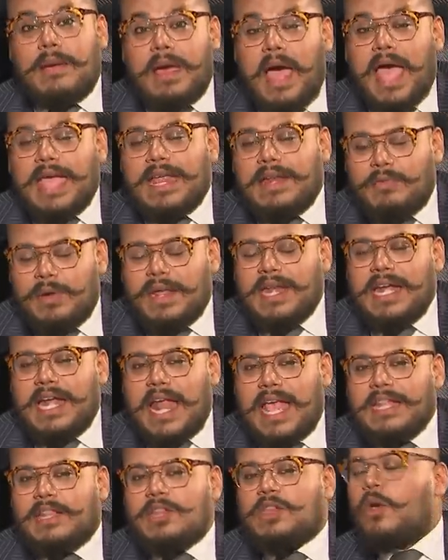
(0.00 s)
I really
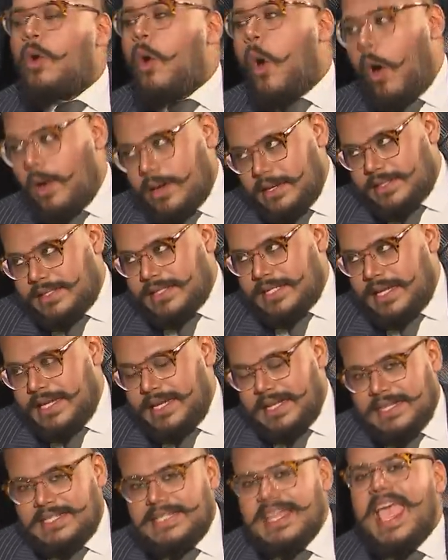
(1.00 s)
liked your honesty
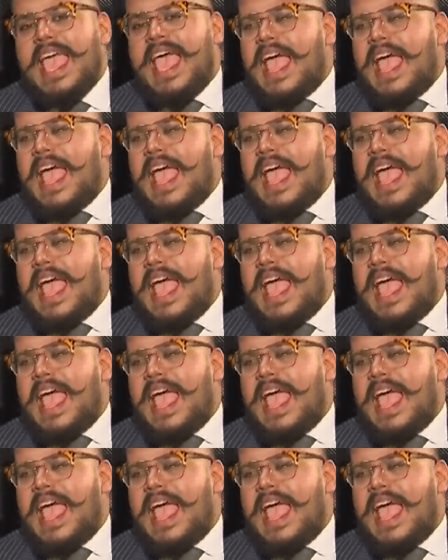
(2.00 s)
in it.